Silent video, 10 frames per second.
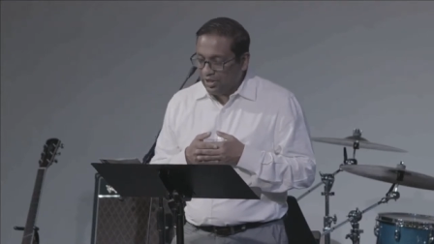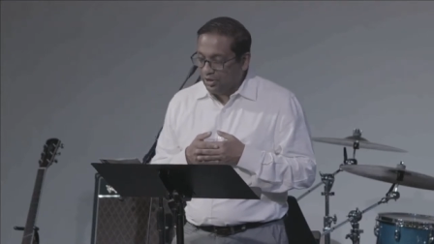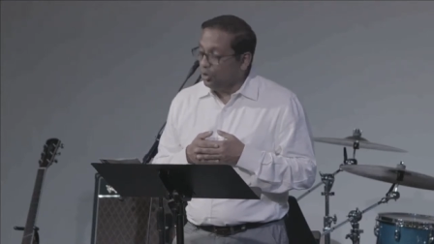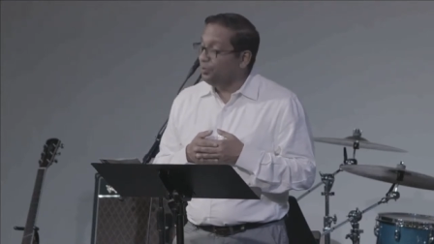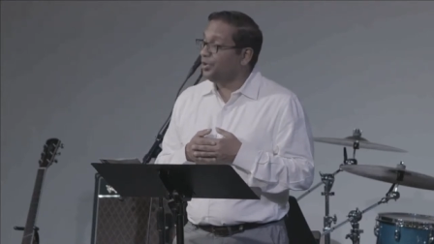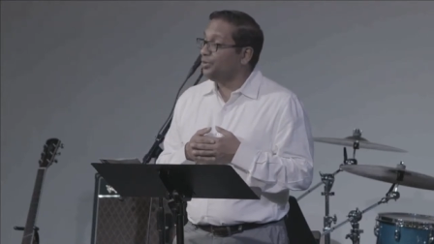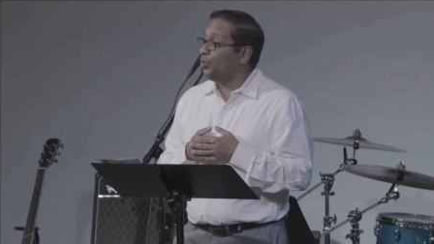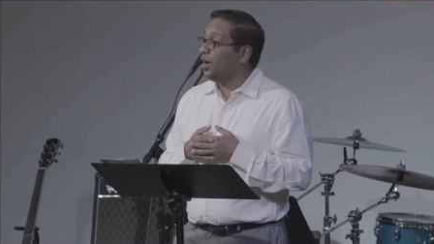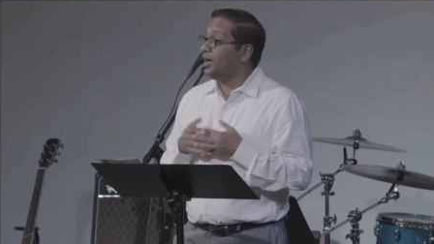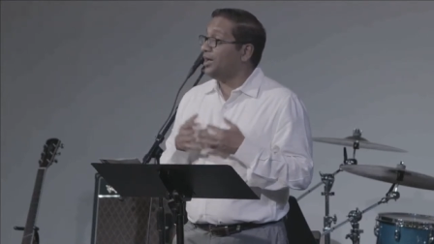They open
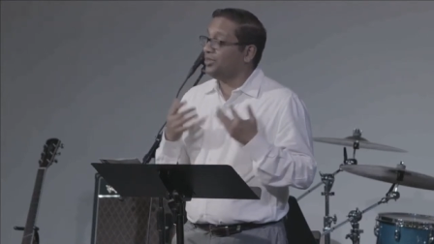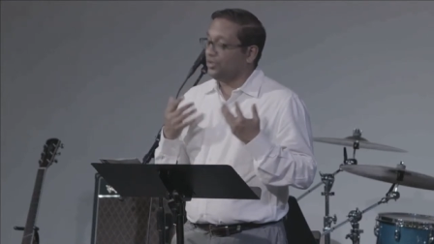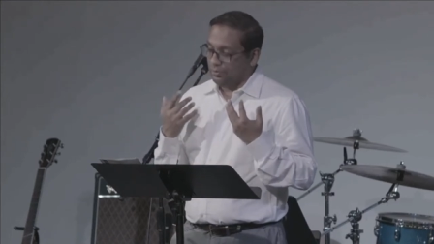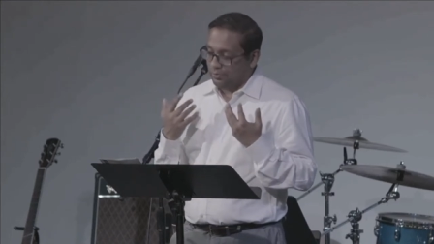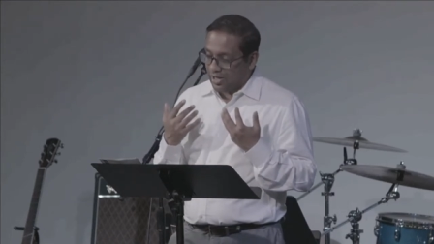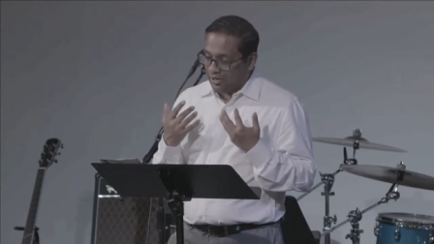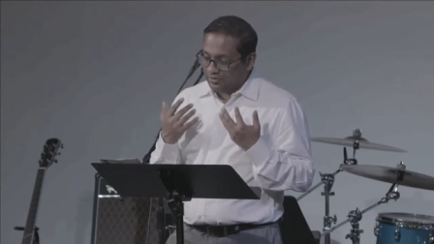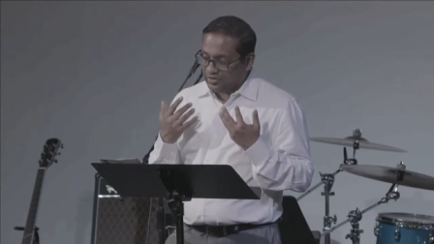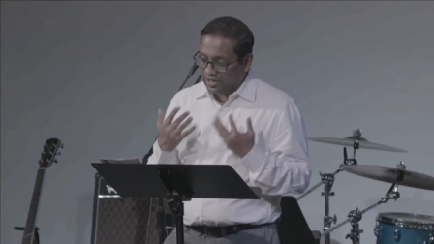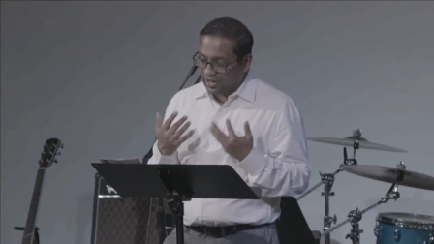wide their
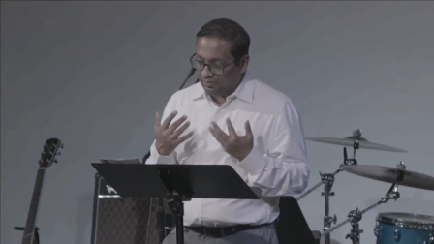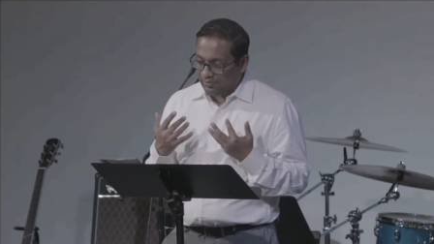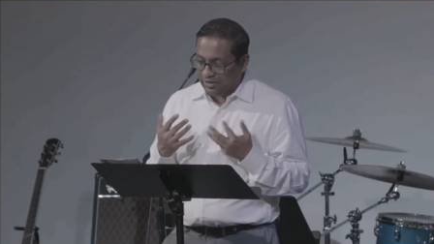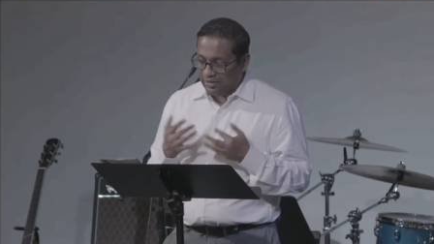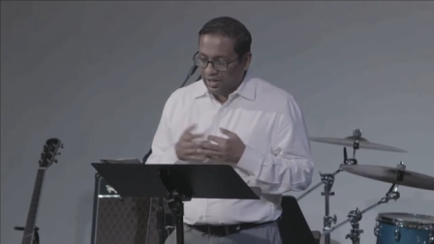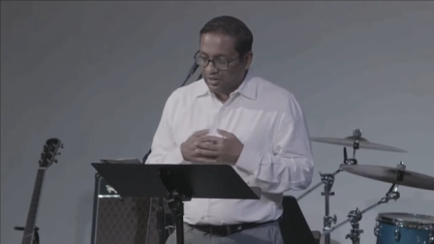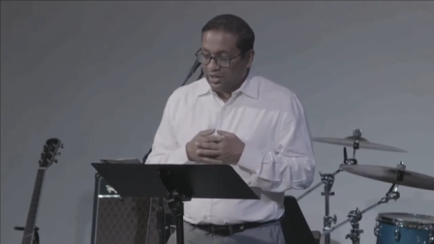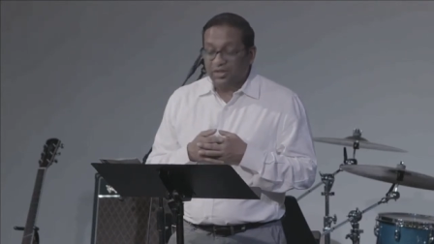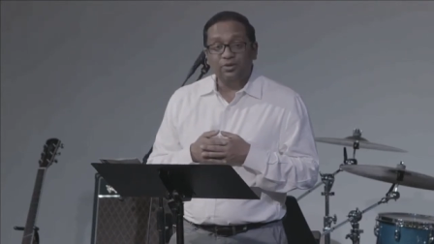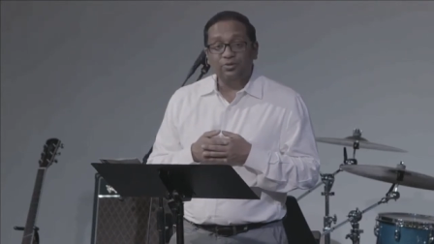mouths at me like a